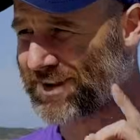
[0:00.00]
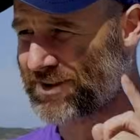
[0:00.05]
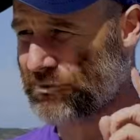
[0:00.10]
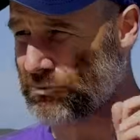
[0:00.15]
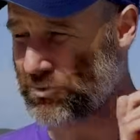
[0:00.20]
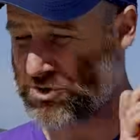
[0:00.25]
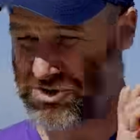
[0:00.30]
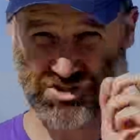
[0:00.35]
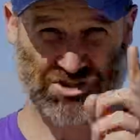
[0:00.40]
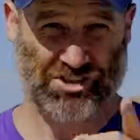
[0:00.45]

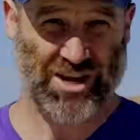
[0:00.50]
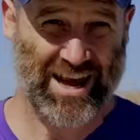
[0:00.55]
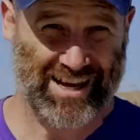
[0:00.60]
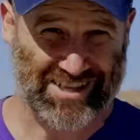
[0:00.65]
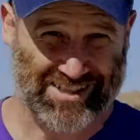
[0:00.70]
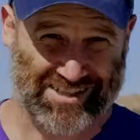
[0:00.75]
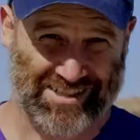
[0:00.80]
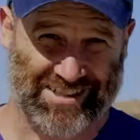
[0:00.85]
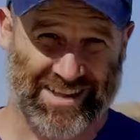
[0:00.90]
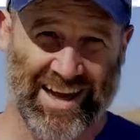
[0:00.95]
which
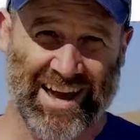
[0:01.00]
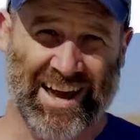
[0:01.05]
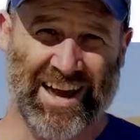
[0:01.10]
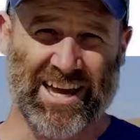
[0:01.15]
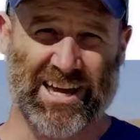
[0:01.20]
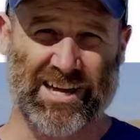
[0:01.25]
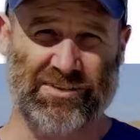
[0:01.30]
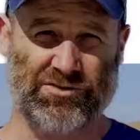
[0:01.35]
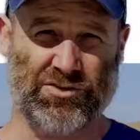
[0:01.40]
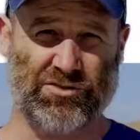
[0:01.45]
states
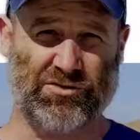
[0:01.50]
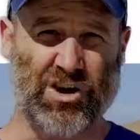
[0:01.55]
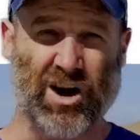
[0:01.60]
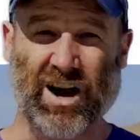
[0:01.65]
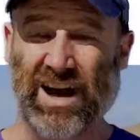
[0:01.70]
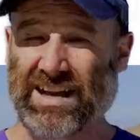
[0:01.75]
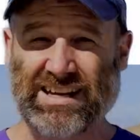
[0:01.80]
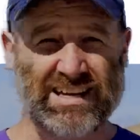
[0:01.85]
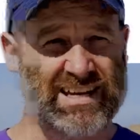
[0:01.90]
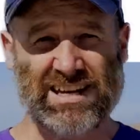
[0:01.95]
if you've got
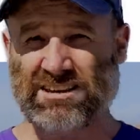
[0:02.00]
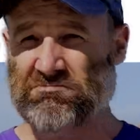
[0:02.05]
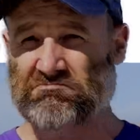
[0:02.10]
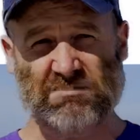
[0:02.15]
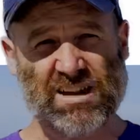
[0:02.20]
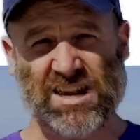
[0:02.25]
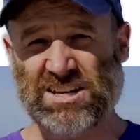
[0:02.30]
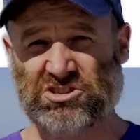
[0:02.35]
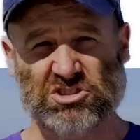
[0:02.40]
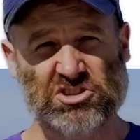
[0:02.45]
any
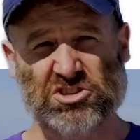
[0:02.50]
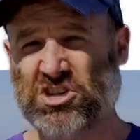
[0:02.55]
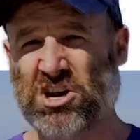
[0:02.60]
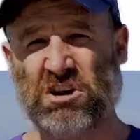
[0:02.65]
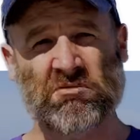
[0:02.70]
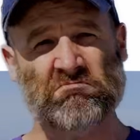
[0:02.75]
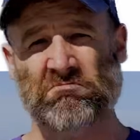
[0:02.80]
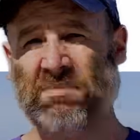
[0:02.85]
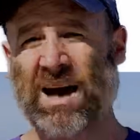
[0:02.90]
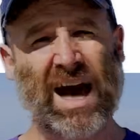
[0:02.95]
integer
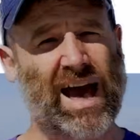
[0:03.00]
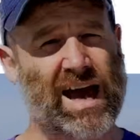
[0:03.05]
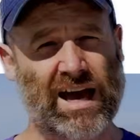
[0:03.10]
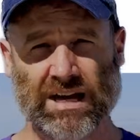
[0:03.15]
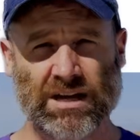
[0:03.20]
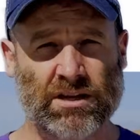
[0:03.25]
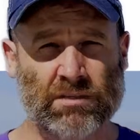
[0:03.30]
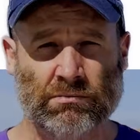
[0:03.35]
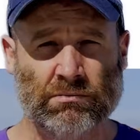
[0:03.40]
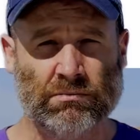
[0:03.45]

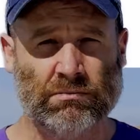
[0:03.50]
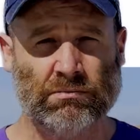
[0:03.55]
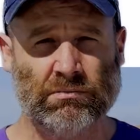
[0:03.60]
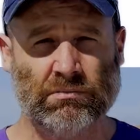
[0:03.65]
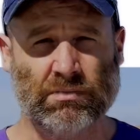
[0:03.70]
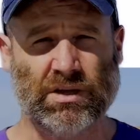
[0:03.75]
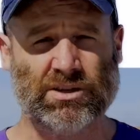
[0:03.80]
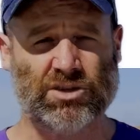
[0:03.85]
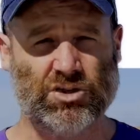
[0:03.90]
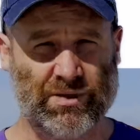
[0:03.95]
a
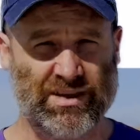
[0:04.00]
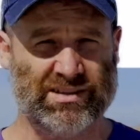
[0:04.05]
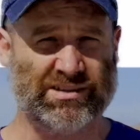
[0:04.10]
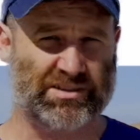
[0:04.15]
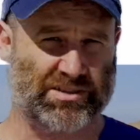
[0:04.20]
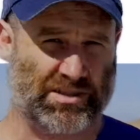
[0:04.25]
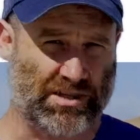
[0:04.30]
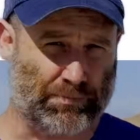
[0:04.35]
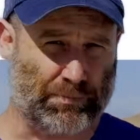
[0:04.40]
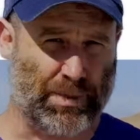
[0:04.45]
and you raise it
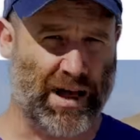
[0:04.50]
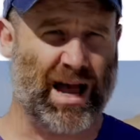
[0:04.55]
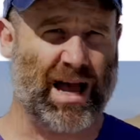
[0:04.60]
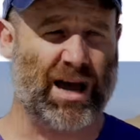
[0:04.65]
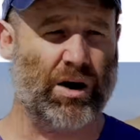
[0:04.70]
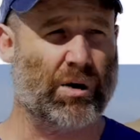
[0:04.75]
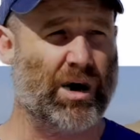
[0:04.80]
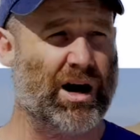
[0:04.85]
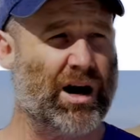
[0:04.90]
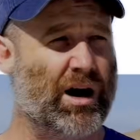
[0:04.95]
to the
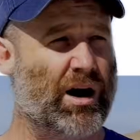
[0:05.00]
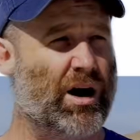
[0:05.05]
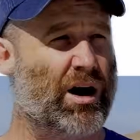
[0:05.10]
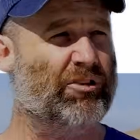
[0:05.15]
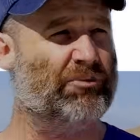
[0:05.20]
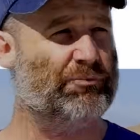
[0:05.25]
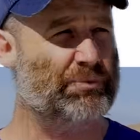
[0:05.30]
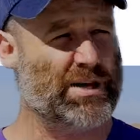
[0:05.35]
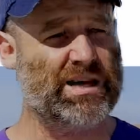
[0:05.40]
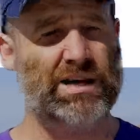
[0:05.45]
power
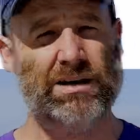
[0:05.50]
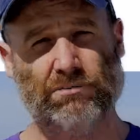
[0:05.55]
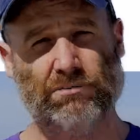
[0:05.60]
of p